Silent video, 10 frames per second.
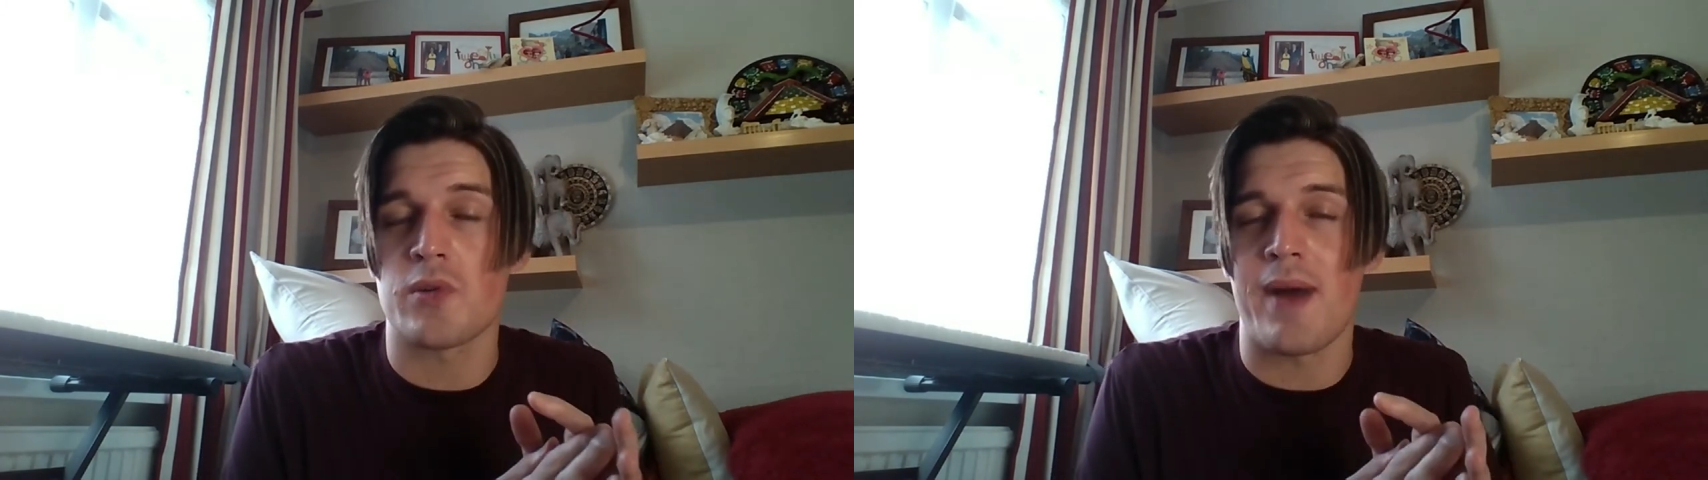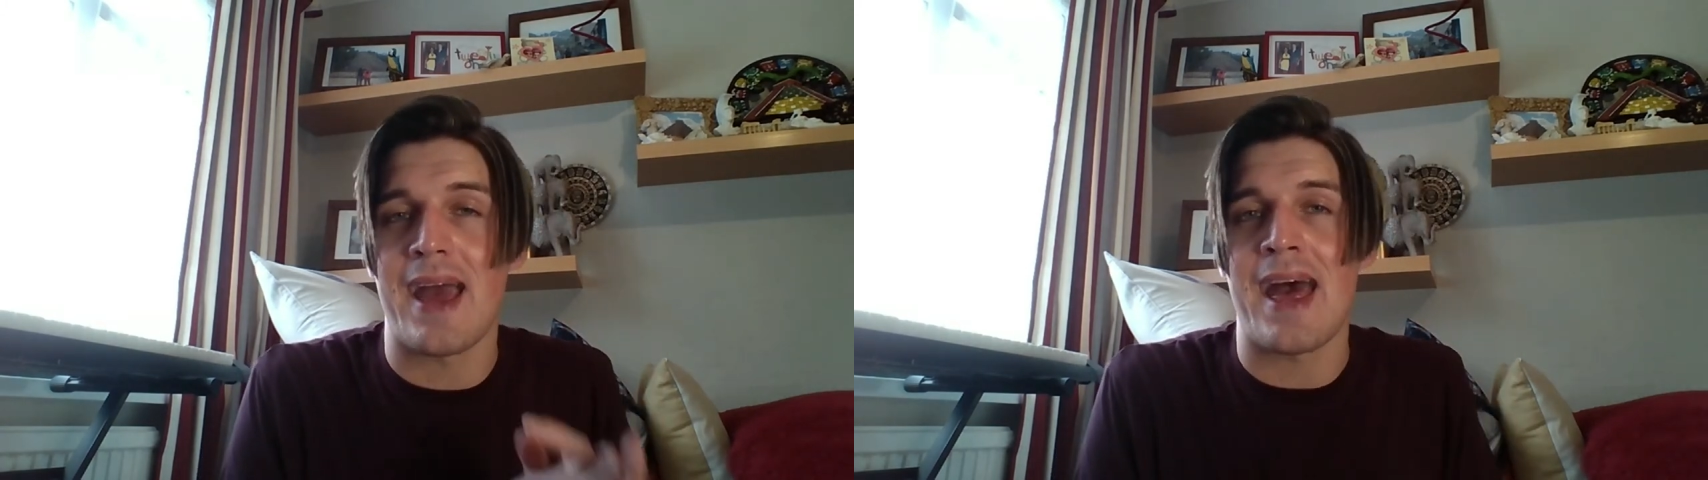
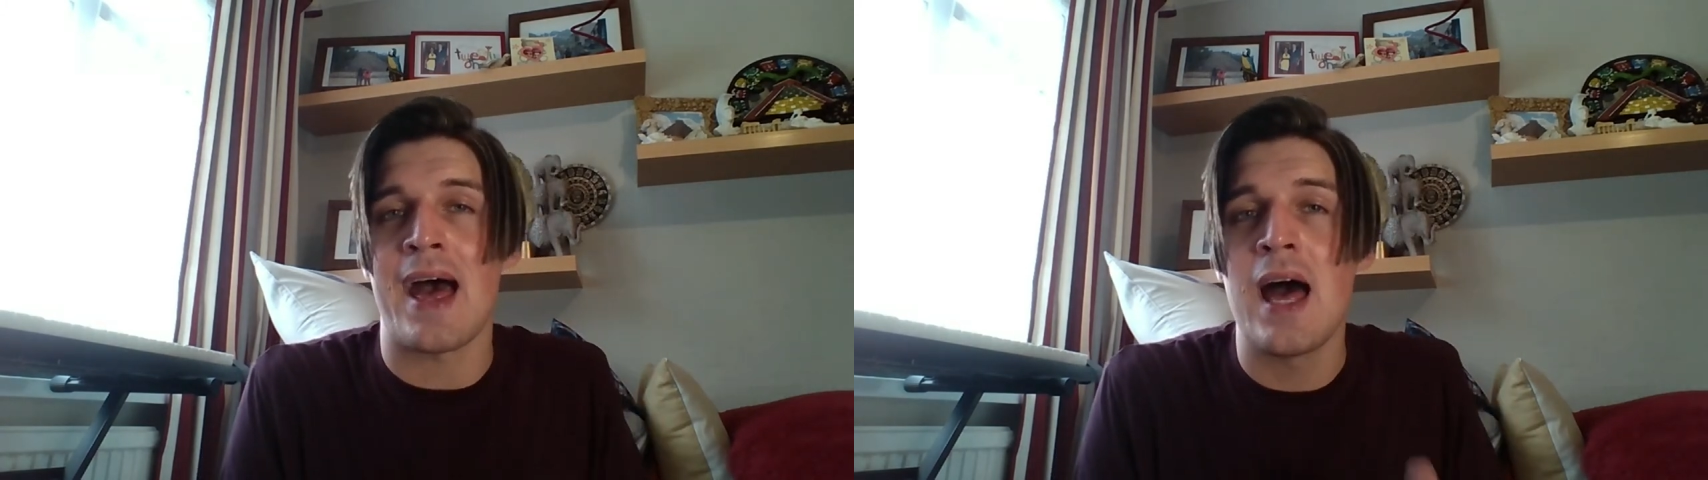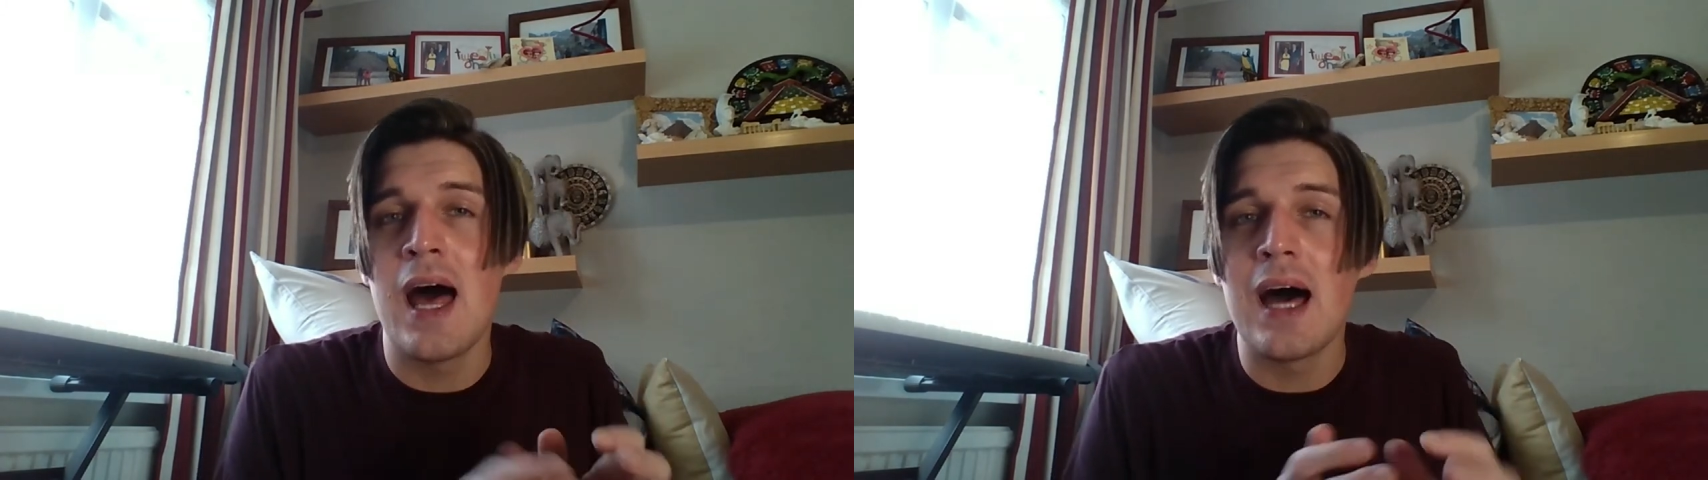my hair,
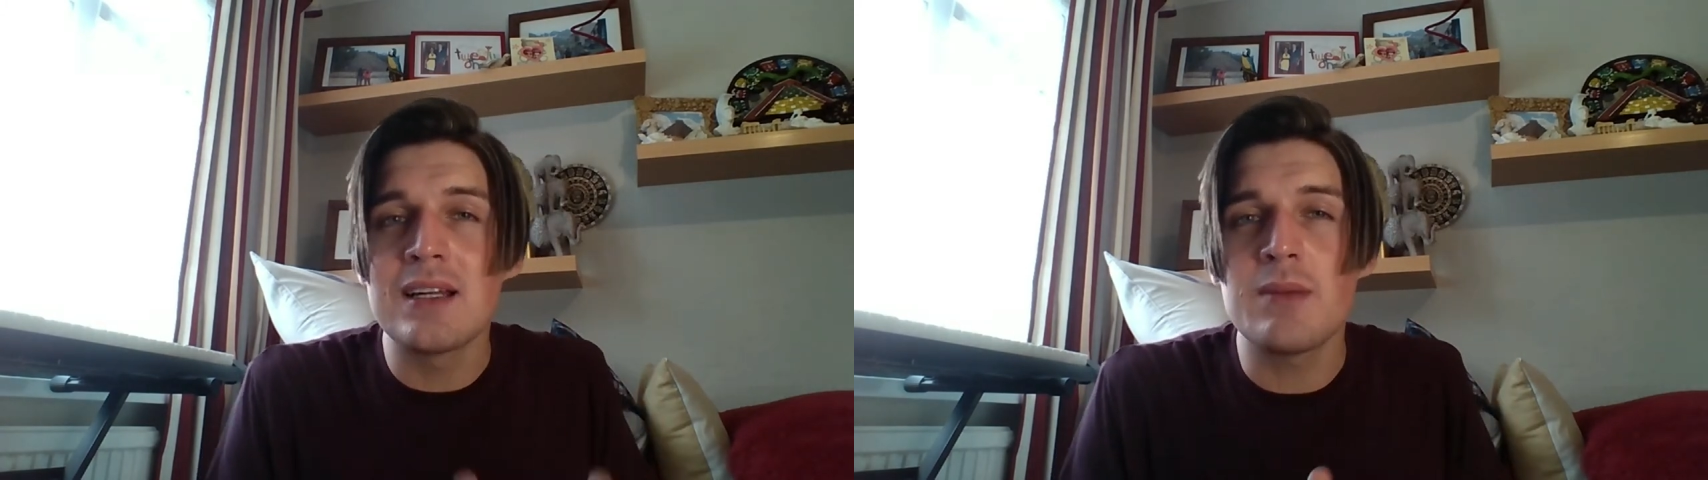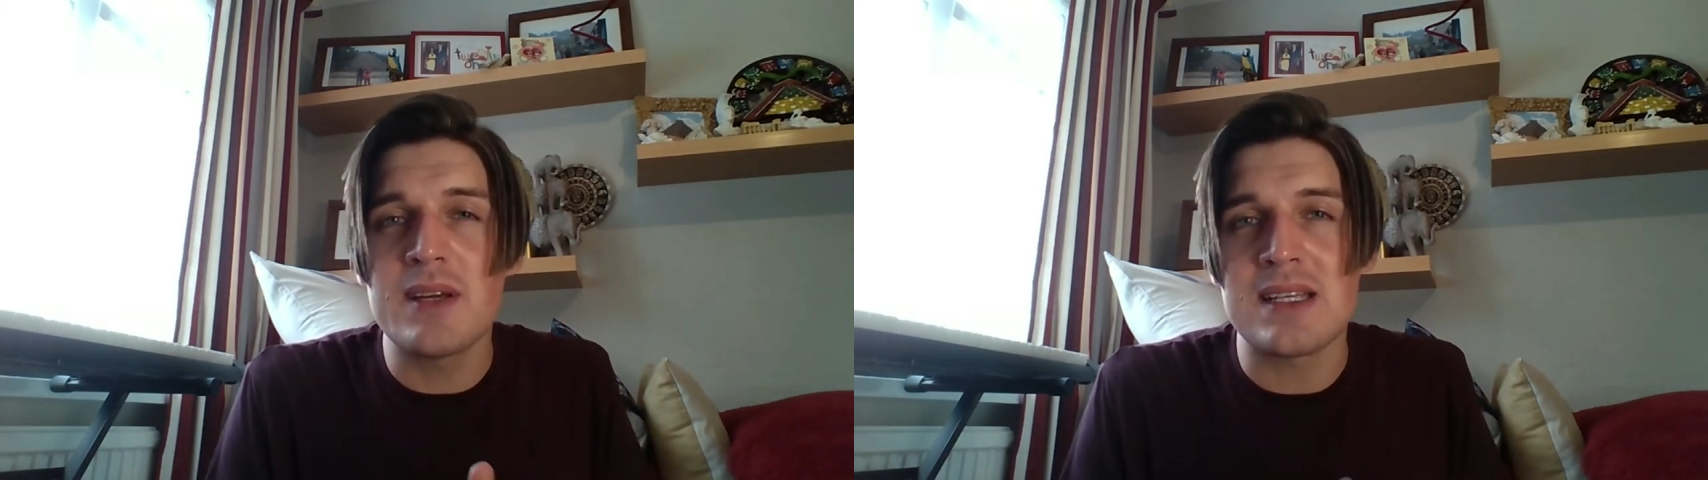a
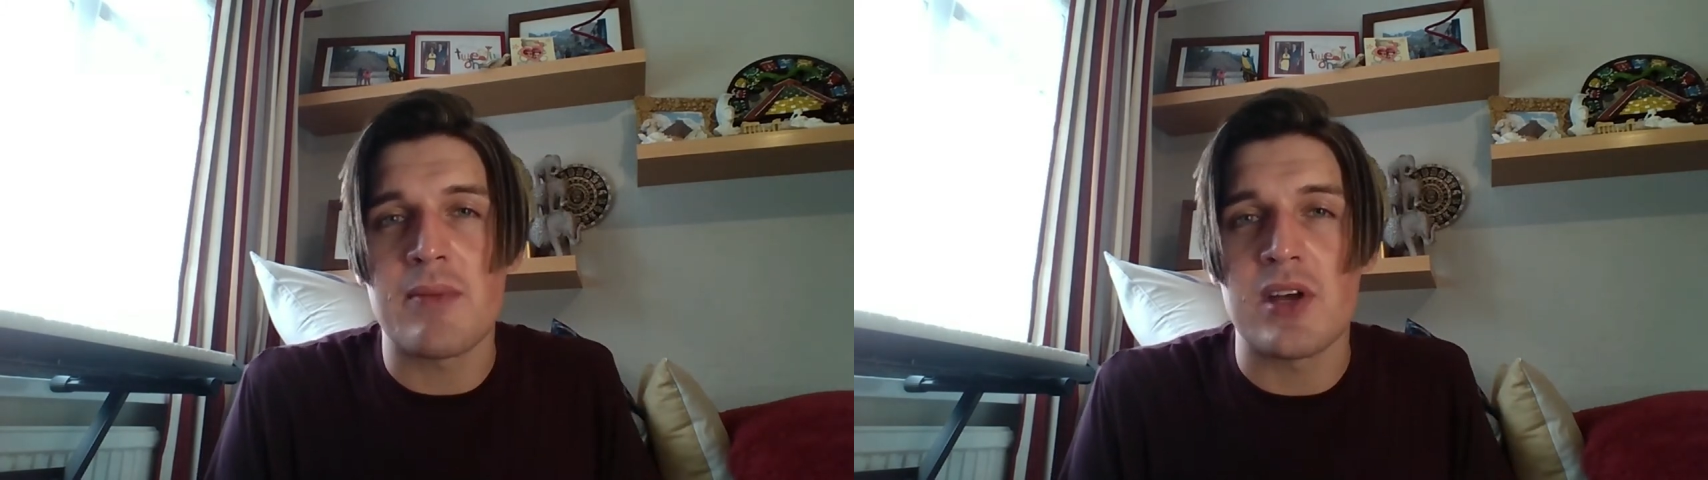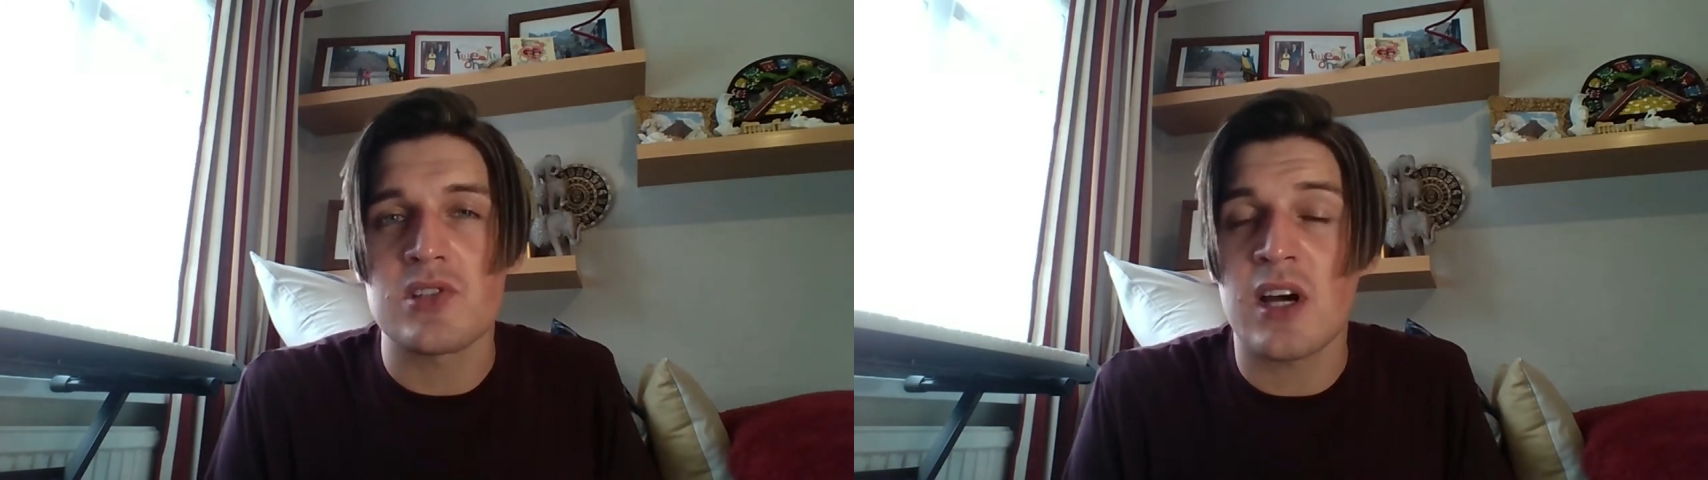little bit damaged.